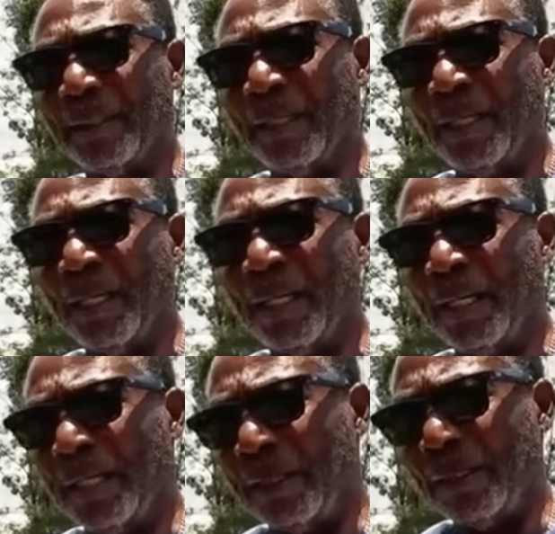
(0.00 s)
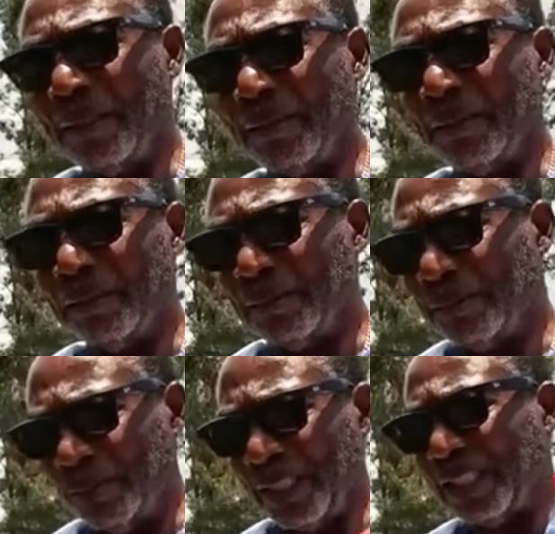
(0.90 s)
mm.
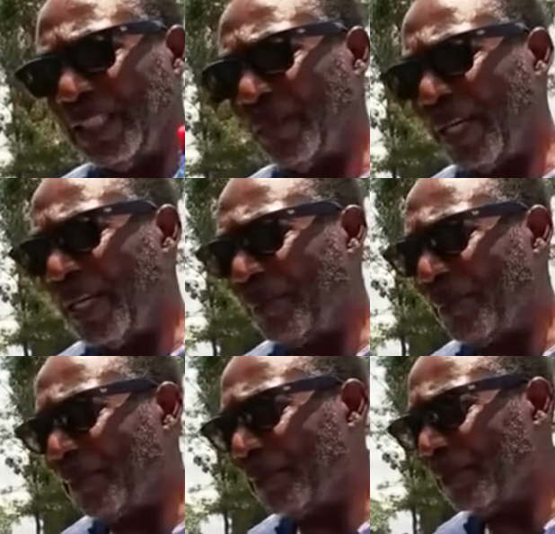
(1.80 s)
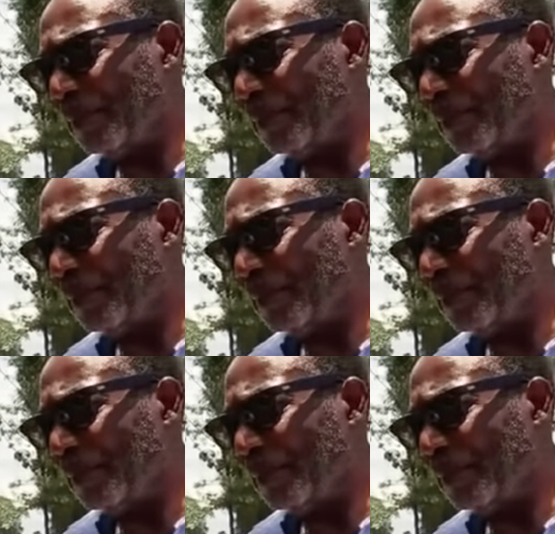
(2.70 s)
we'll see what happens.